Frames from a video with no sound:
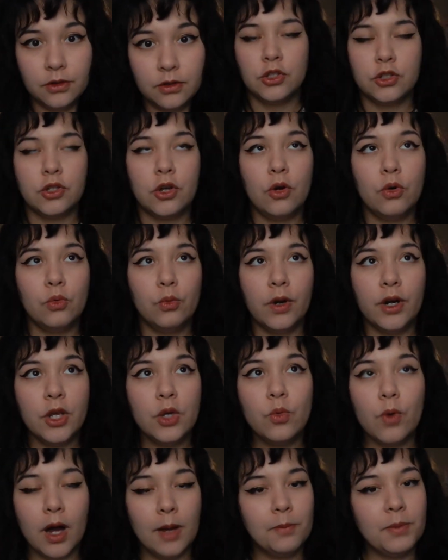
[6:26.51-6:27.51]
So what do
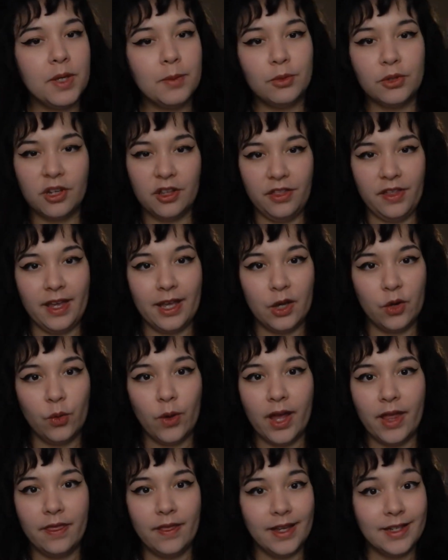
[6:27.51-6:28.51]
you want people to think
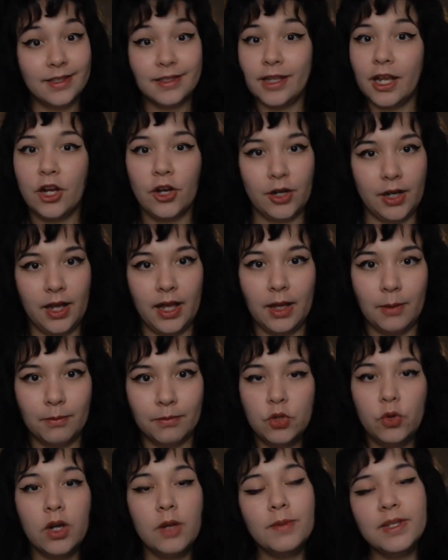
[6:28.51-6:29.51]
when they say your name? Do
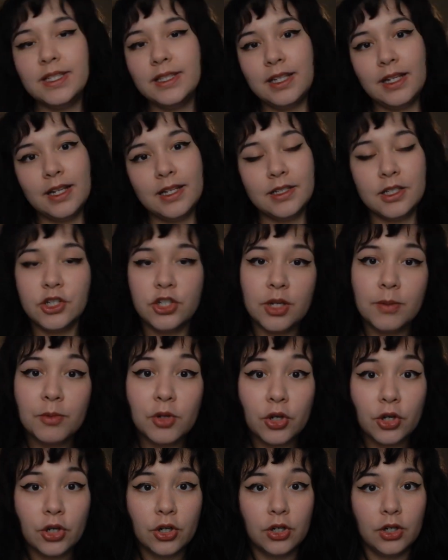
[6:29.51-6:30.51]
you want to be seen as a
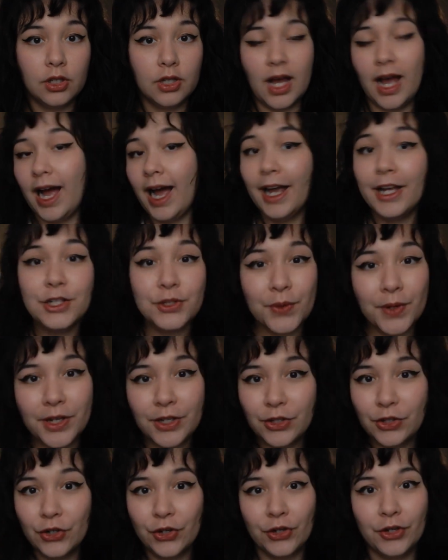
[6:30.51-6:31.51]
gym girl, a
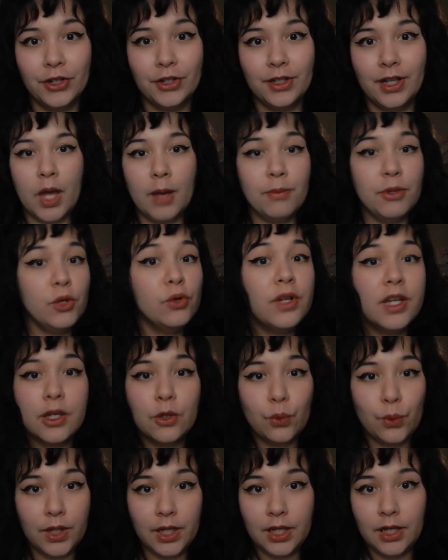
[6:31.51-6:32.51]
hydrated girl, a beauty
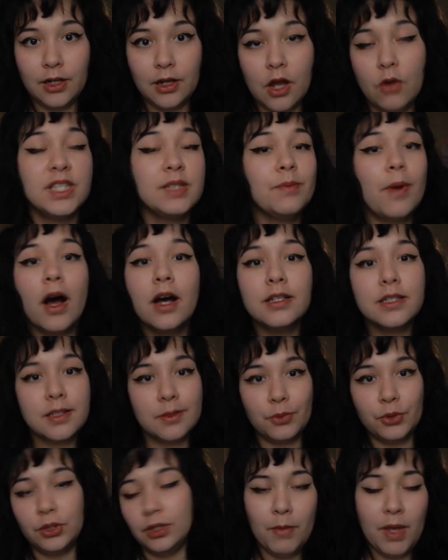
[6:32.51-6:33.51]
queen,
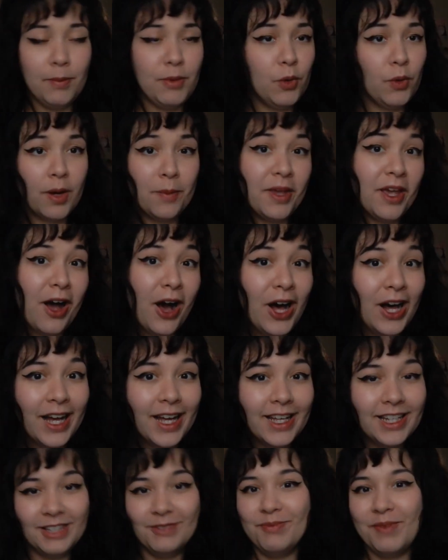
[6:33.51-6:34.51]
responsible? Maybe you want to be
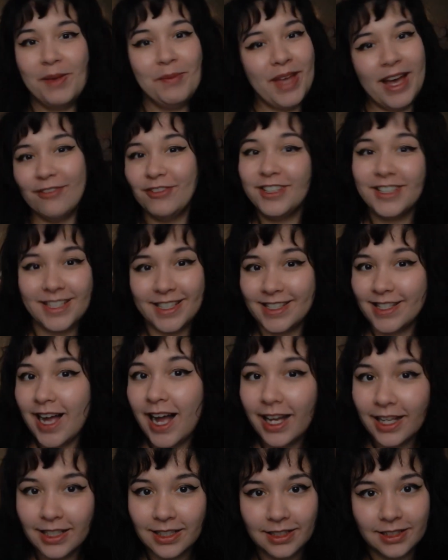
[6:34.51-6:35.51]
hot, maybe have good
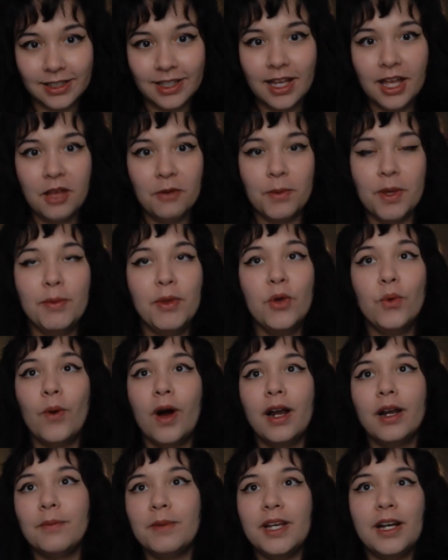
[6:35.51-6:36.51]
style, maybe you
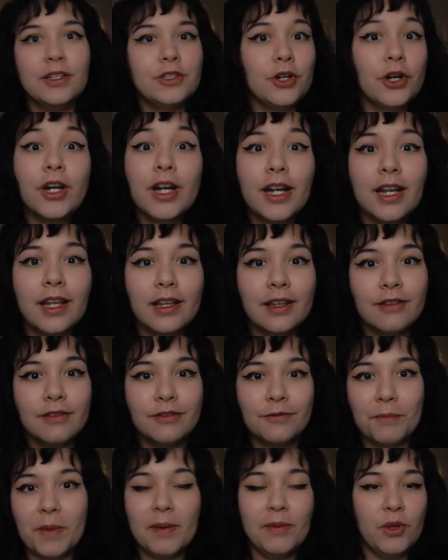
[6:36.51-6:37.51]
want to be
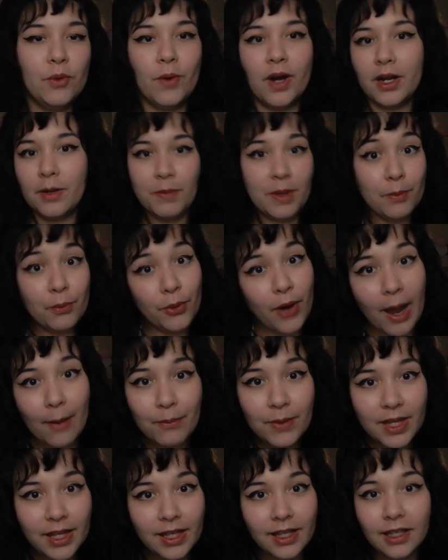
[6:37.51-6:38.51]
alternative, maybe you want to be
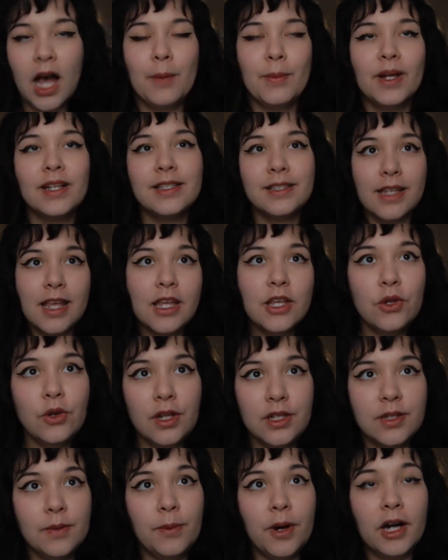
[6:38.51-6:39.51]
preppy. I'm not saying you
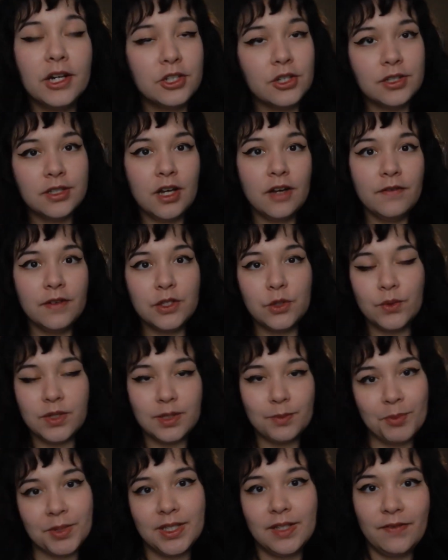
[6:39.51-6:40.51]
need to box yourself into a
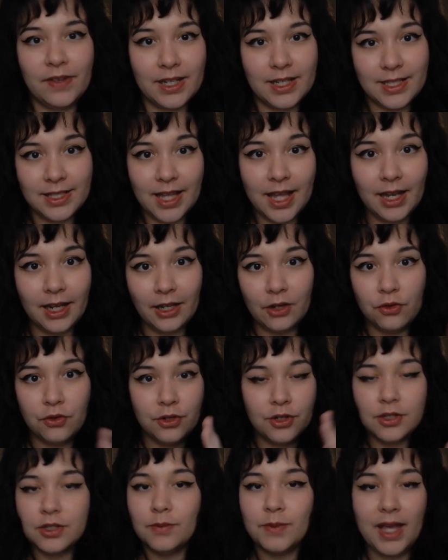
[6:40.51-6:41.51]
specific aesthetic in
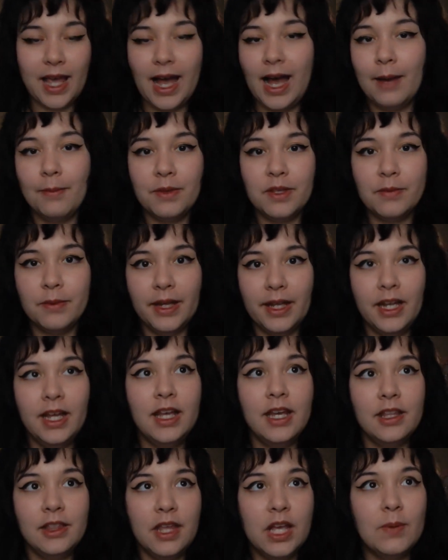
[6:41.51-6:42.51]
order to be happy, but
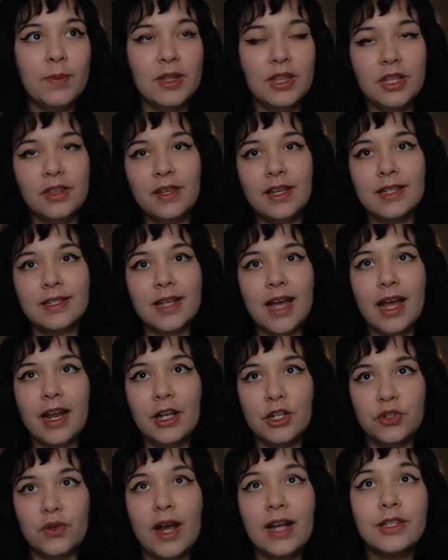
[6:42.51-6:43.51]
think about the things
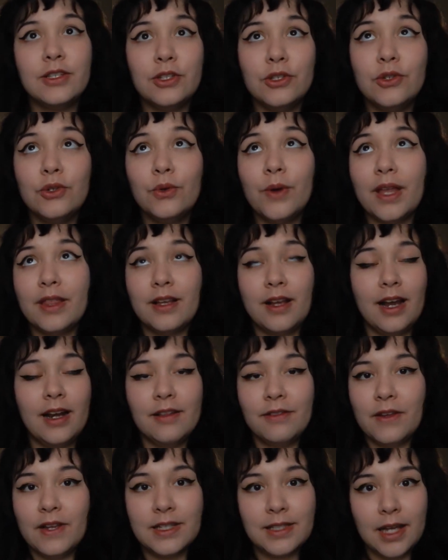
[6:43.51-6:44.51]
that attract you and the kind
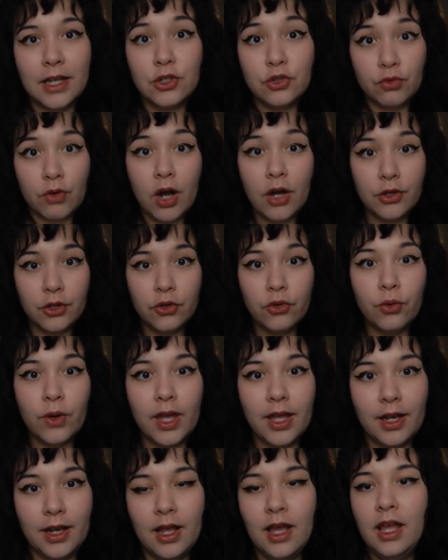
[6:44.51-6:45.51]
of things that draw you
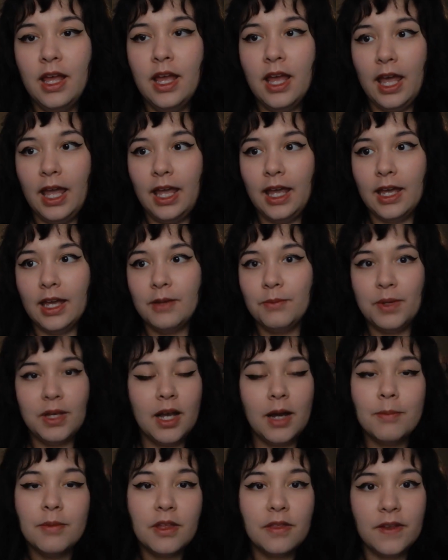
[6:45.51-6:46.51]
in and
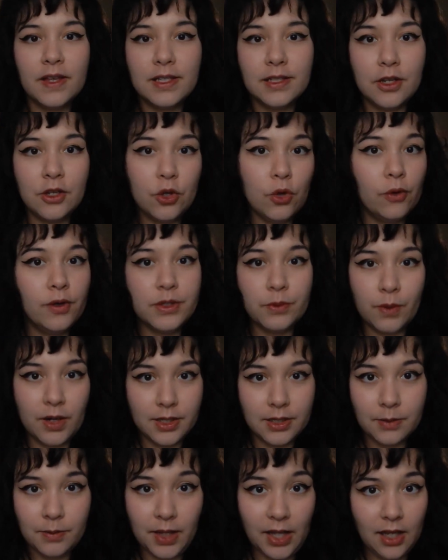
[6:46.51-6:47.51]
become the things that you always
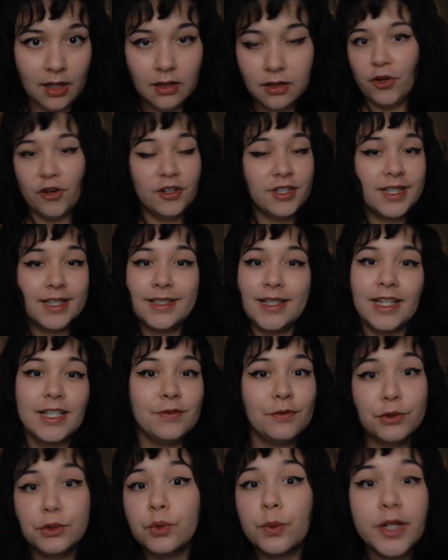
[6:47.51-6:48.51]
wanted to be. Maybe you're a
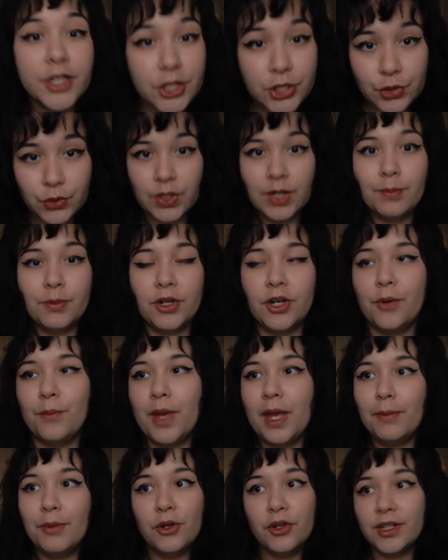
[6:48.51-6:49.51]
successful Twitch streamer,
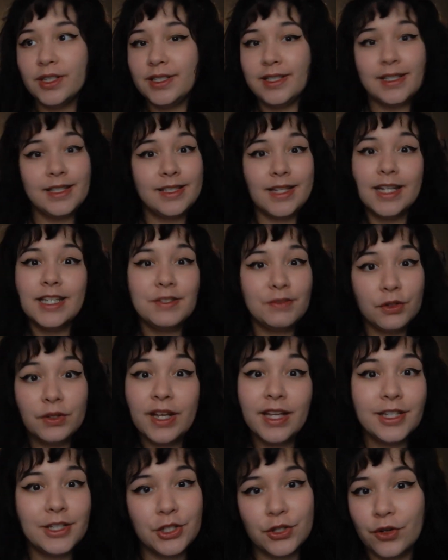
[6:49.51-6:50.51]
maybe you're a successful
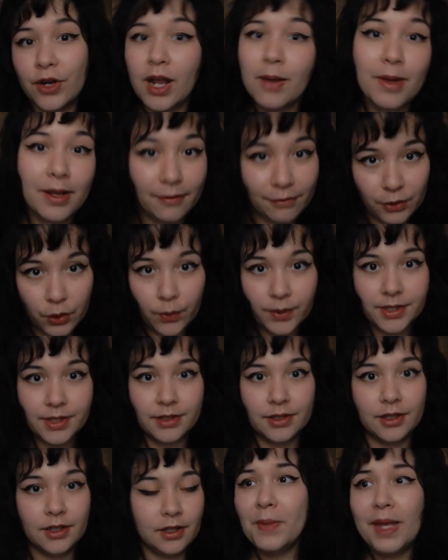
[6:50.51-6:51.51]
Instagram
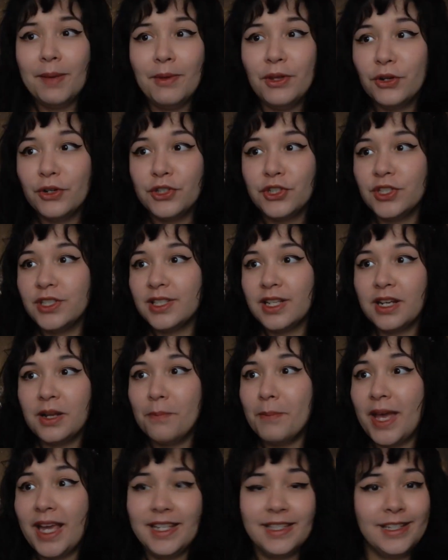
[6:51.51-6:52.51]
influencer, maybe you're just an
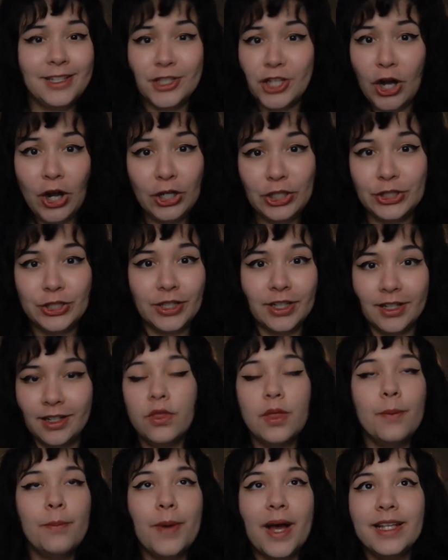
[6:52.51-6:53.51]
amazing doctor
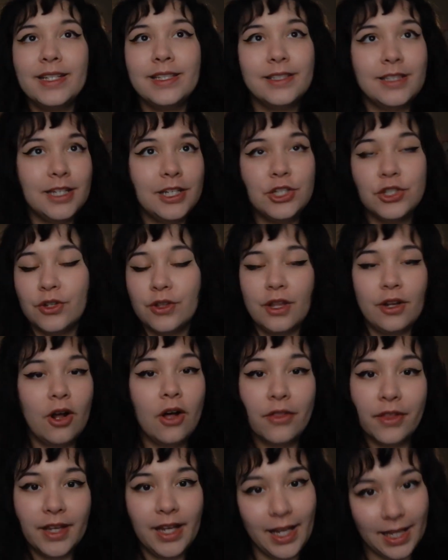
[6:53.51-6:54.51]
or the best teacher that
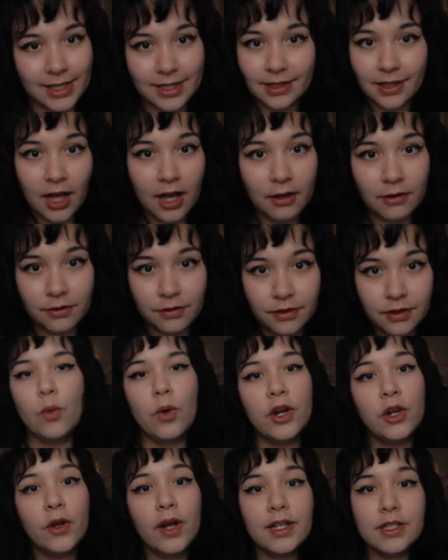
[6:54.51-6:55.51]
all the kids love. I
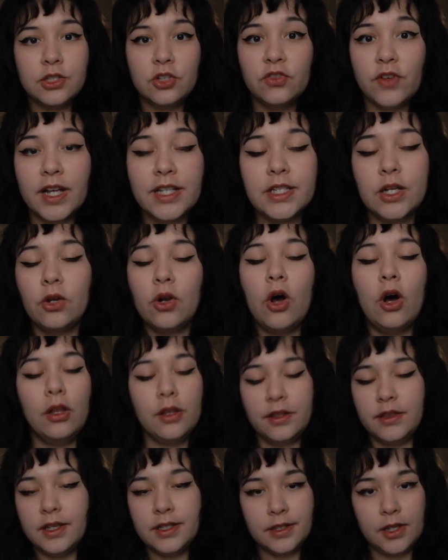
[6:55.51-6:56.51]
want you guys to write down all
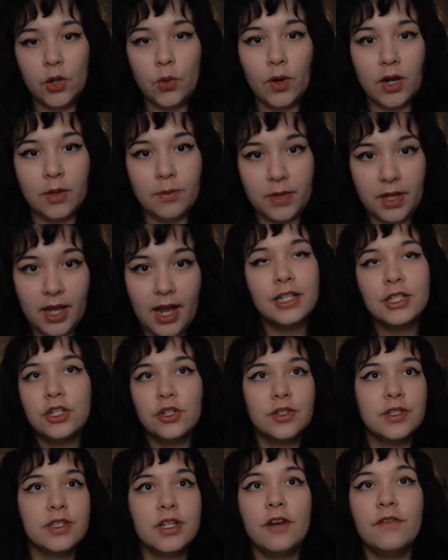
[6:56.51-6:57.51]
the things that you want to be. Ask
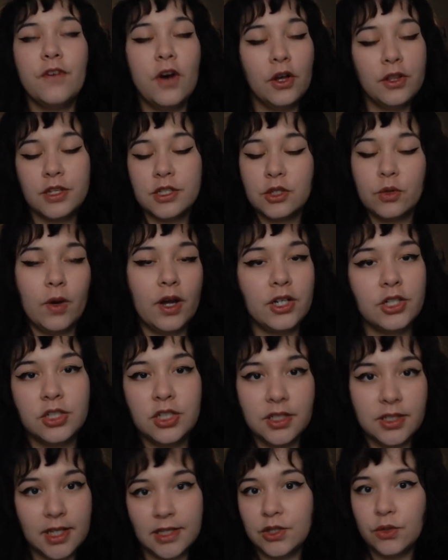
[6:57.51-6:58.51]
yourself all these
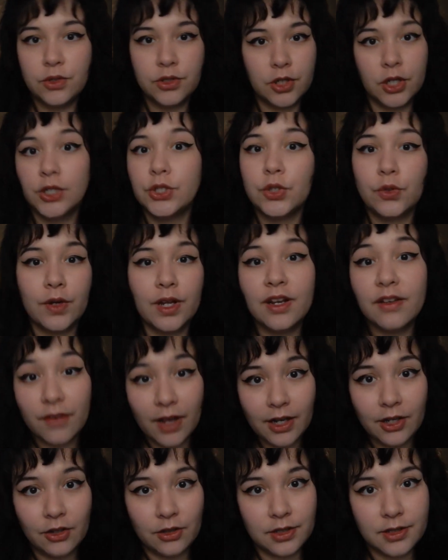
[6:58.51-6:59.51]
questions as you start to
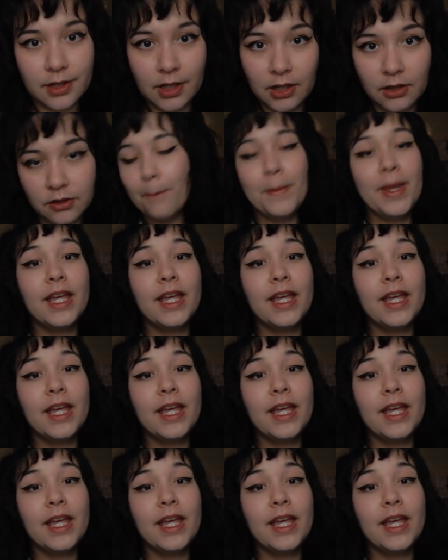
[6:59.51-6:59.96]
reinvent yourself.